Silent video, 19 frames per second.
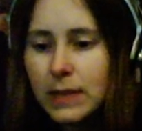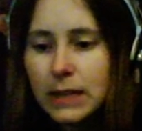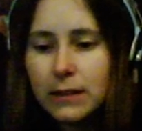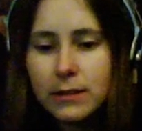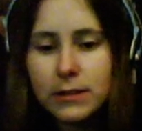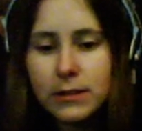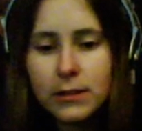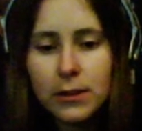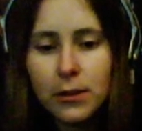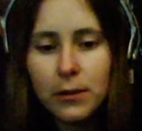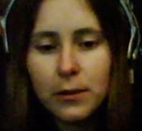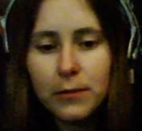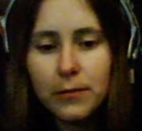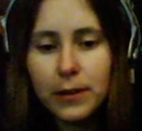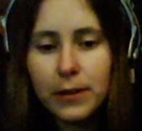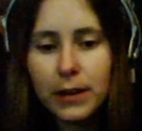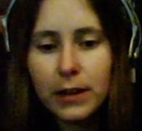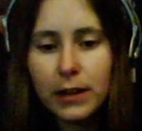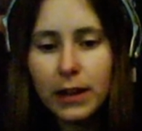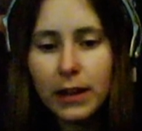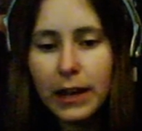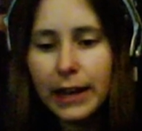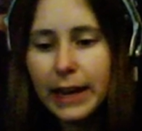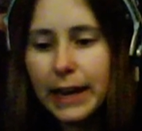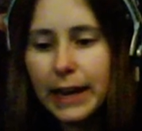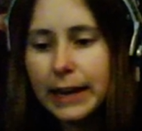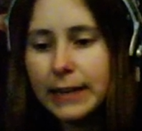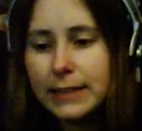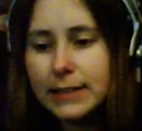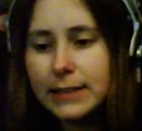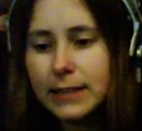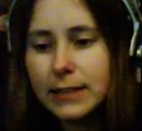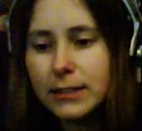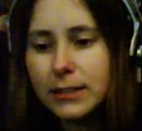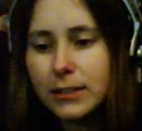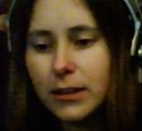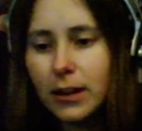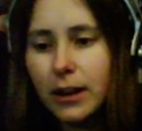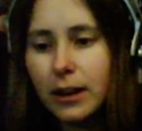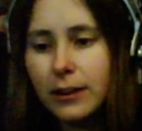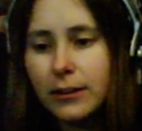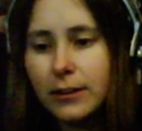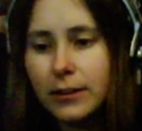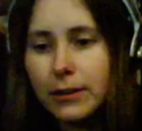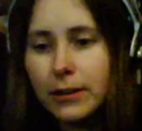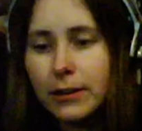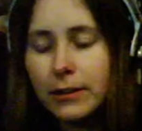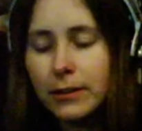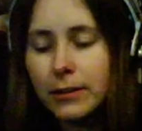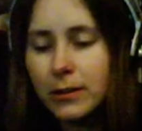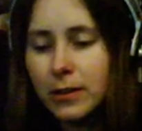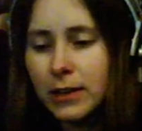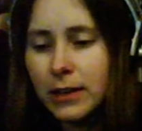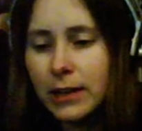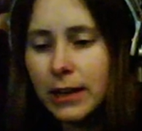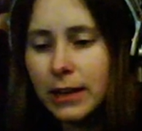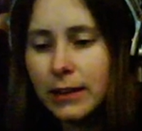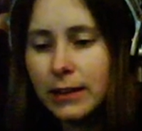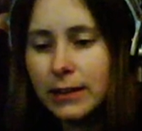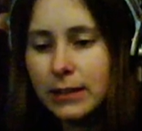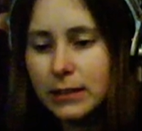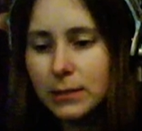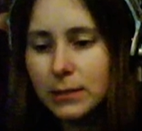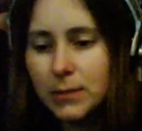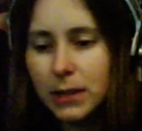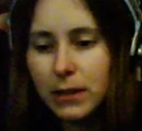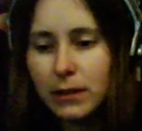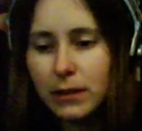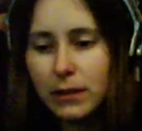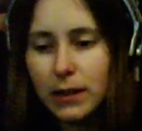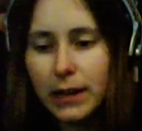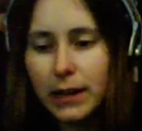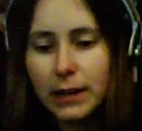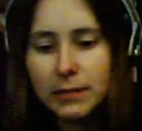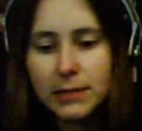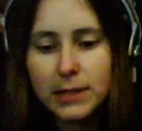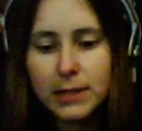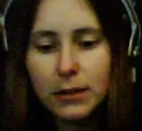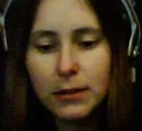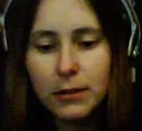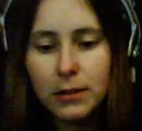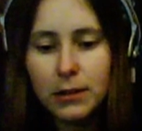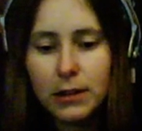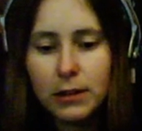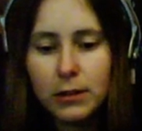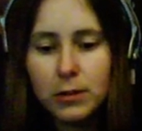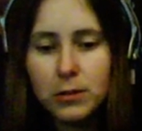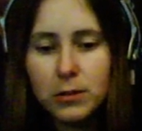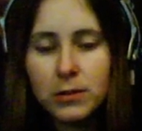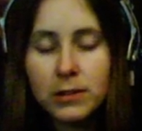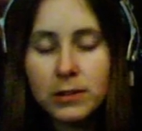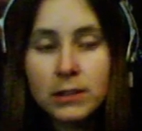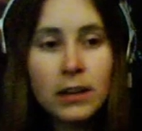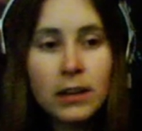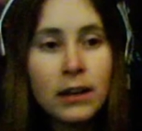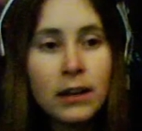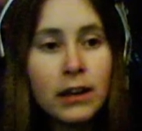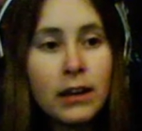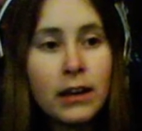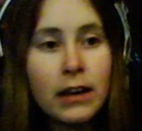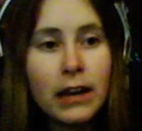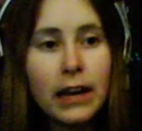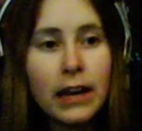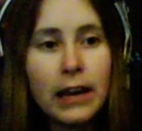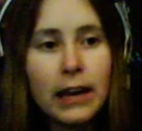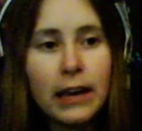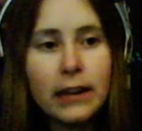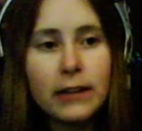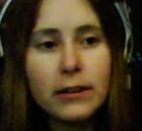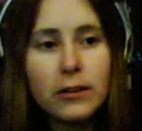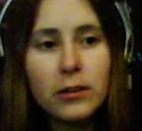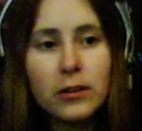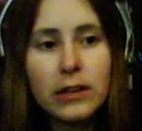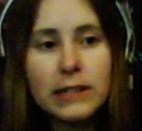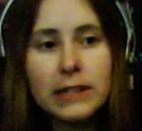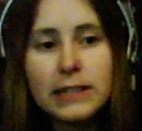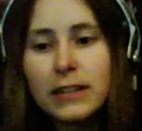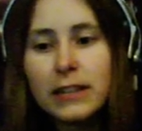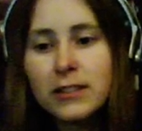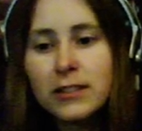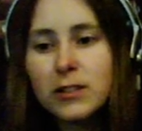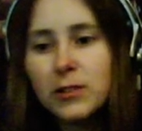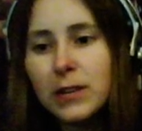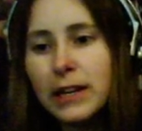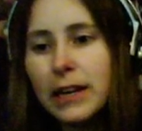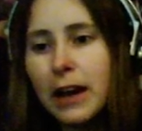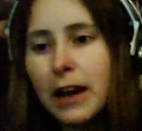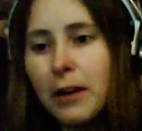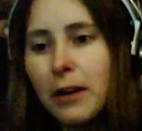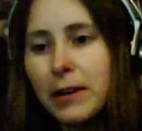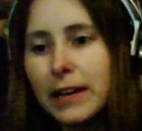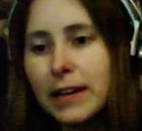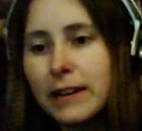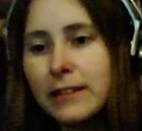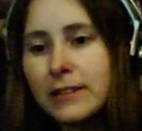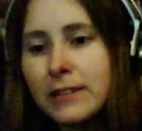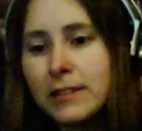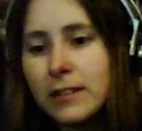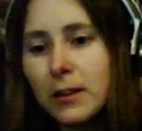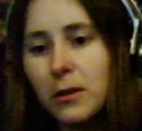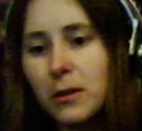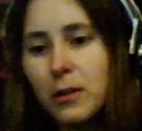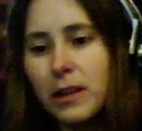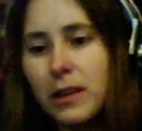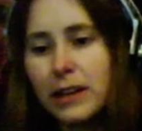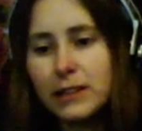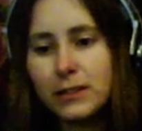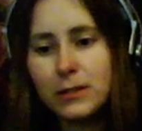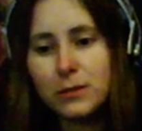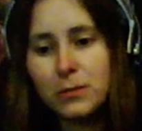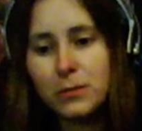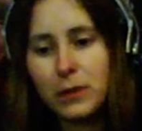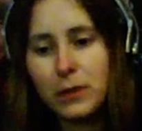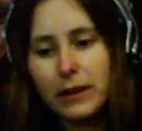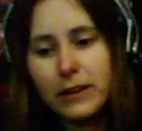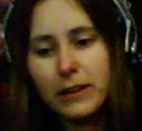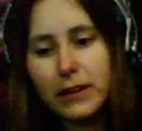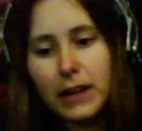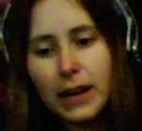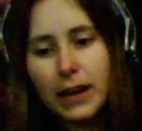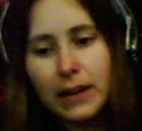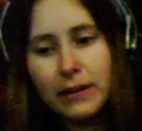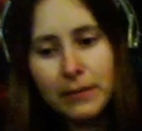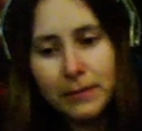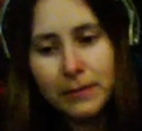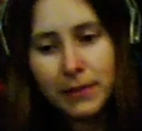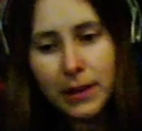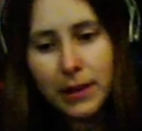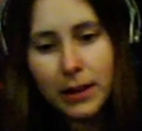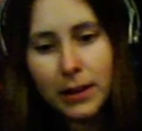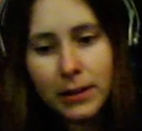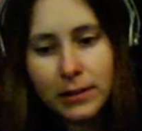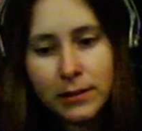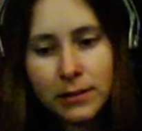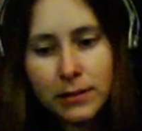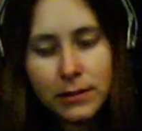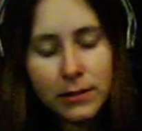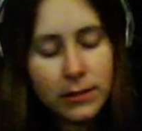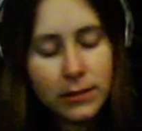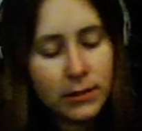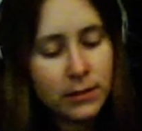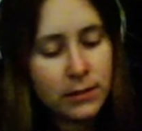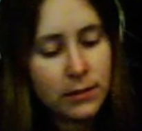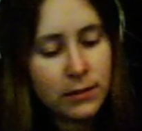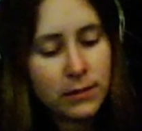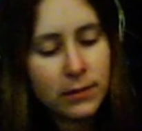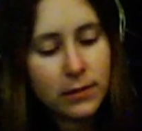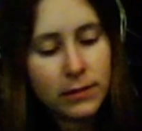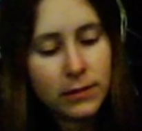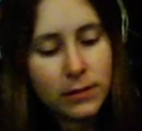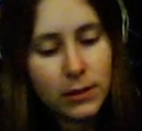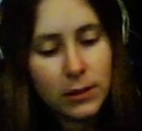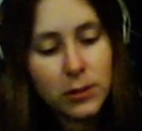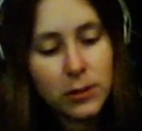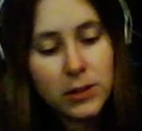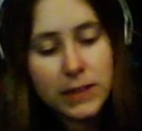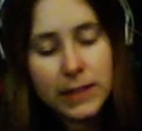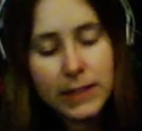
So for like eighty cents or under, you can get these mythical items that you can use. And it only takes three nowadays, so that's where you're kind of, uh, used to